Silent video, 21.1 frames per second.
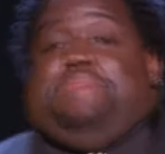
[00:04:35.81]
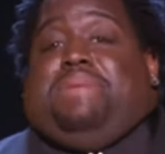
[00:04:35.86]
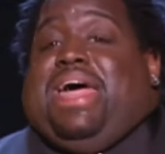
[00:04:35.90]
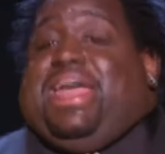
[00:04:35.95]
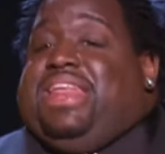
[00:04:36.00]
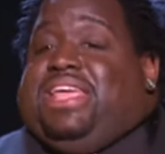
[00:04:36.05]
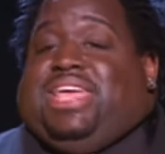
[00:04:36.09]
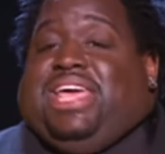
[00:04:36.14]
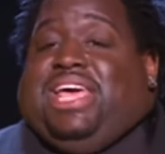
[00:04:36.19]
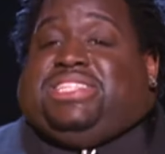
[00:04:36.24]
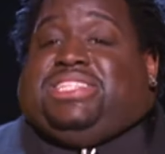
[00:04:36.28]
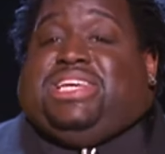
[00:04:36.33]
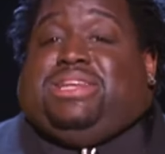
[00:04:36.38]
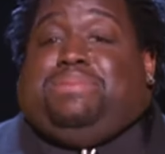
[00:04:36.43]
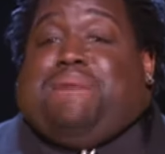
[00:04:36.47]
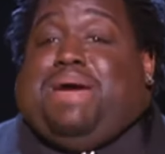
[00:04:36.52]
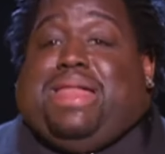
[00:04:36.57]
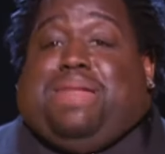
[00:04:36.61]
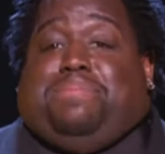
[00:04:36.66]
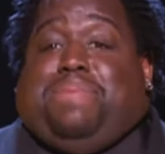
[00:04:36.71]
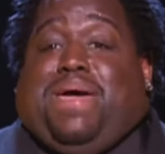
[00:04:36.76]
By the
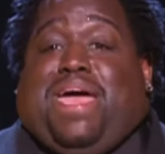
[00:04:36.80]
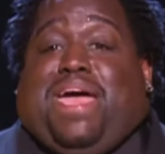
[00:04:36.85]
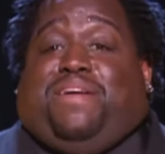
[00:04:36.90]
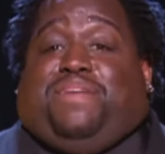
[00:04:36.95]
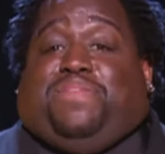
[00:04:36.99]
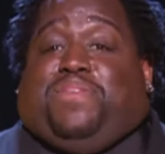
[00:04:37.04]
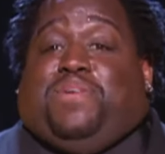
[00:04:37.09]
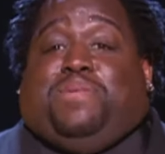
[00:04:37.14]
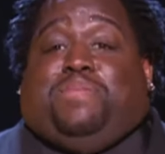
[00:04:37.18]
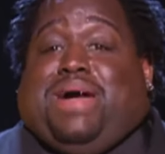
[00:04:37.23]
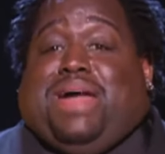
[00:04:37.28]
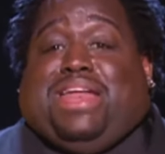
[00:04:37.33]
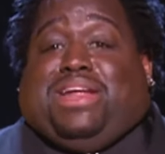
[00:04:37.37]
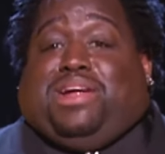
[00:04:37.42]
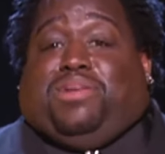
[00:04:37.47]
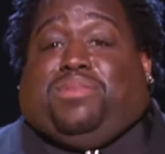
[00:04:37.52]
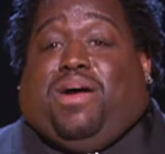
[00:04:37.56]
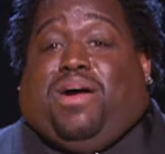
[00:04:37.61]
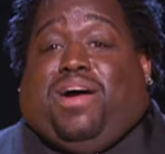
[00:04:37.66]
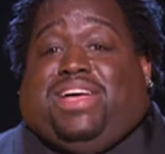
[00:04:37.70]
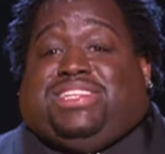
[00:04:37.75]
kitchen, by the bathroom, by the
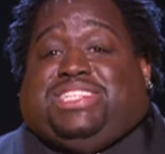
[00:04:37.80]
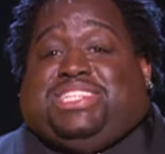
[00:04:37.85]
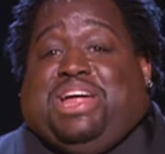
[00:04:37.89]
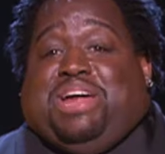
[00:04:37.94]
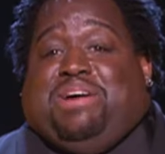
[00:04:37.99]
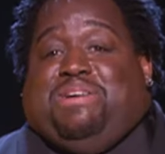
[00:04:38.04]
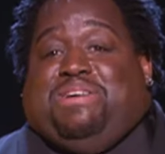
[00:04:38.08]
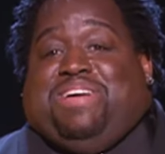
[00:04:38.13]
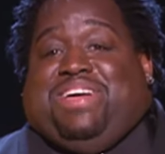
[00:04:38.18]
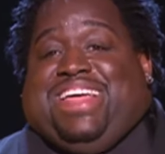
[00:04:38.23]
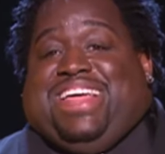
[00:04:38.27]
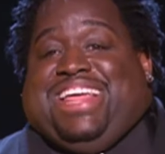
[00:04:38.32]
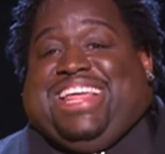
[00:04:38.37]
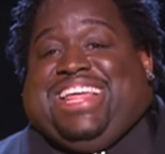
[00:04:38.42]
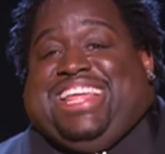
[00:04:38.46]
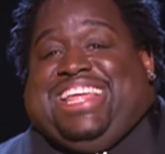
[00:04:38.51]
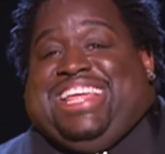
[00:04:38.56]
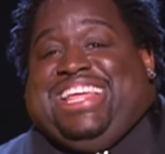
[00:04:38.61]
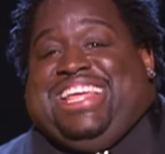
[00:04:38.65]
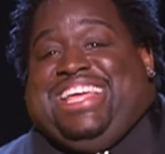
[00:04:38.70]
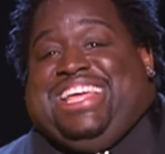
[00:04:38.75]
garage door.
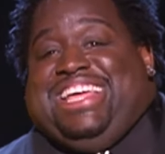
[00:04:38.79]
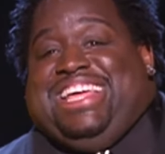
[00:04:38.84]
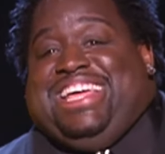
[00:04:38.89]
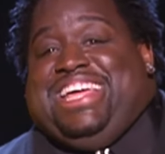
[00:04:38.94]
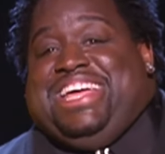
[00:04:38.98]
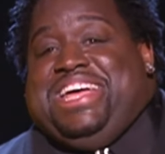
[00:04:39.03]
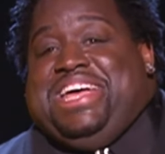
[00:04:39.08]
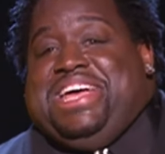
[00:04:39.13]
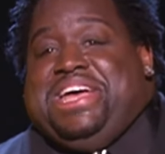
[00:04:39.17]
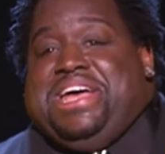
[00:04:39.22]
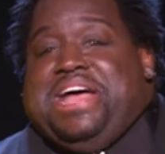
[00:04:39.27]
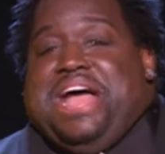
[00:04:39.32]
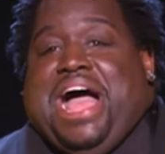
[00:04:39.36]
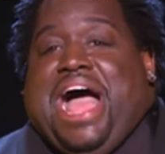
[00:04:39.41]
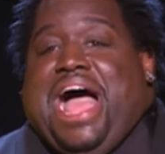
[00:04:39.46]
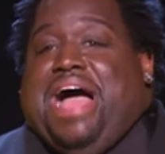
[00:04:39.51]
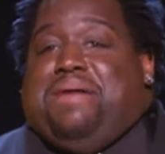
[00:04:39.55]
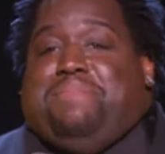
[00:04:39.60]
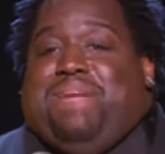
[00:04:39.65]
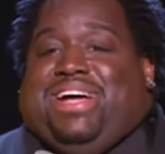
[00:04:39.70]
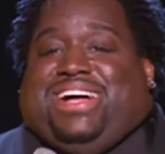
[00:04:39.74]

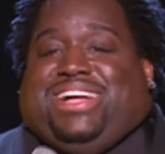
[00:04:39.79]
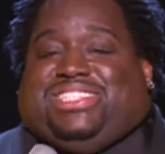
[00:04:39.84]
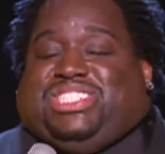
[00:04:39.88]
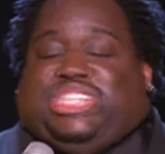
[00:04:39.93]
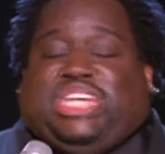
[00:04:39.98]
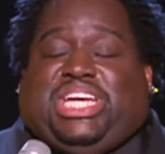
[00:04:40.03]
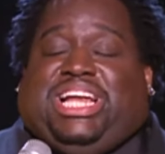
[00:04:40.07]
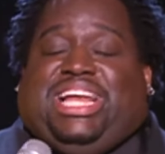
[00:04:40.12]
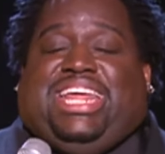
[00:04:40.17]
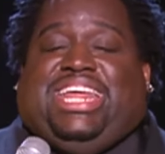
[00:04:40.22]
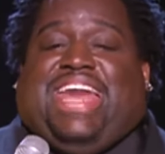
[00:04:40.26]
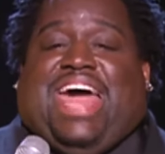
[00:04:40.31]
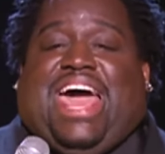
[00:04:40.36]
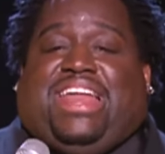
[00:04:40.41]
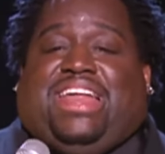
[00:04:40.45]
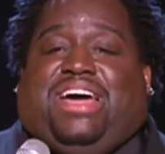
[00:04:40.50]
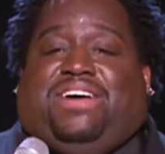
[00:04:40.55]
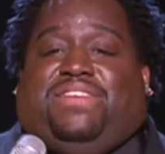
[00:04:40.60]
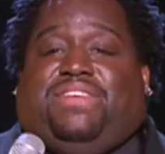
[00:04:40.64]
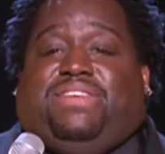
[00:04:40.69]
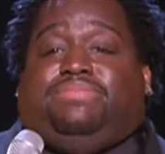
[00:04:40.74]
I'll make a chili
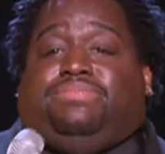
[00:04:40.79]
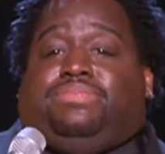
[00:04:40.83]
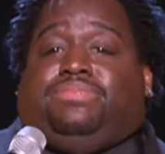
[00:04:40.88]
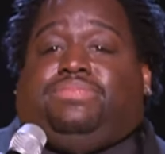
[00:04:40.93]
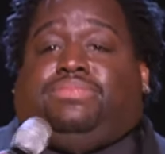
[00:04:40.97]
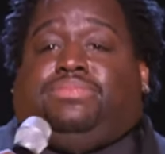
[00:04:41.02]
out of it.